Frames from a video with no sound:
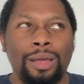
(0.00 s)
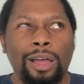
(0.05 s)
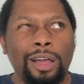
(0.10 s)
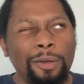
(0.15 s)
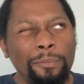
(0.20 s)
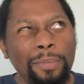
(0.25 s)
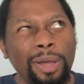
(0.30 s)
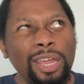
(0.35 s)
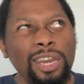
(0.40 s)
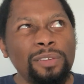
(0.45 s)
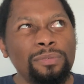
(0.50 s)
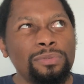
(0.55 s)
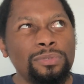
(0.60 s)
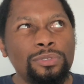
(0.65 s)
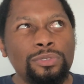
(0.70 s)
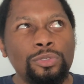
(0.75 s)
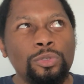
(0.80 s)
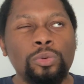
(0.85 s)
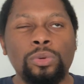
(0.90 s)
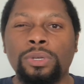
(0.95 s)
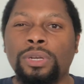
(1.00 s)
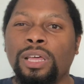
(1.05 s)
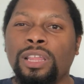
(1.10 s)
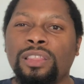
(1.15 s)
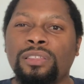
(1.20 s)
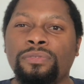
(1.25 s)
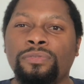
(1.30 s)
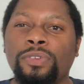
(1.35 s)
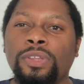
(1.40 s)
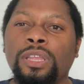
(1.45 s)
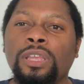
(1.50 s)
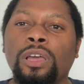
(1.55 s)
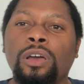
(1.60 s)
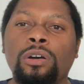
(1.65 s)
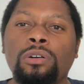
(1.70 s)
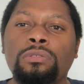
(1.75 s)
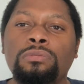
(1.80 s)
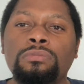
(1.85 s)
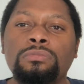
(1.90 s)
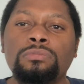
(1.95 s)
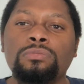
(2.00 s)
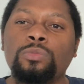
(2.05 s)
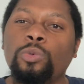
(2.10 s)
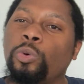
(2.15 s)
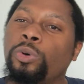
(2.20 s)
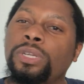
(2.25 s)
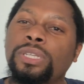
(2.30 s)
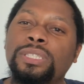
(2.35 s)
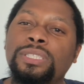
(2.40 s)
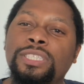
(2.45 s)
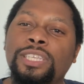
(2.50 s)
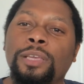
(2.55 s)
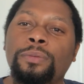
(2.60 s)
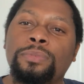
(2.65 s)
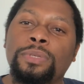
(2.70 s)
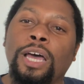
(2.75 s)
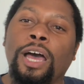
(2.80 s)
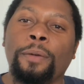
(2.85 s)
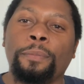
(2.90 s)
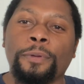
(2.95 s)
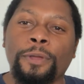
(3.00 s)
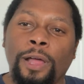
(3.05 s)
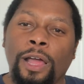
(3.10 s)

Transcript: I might even do another video on the same topic,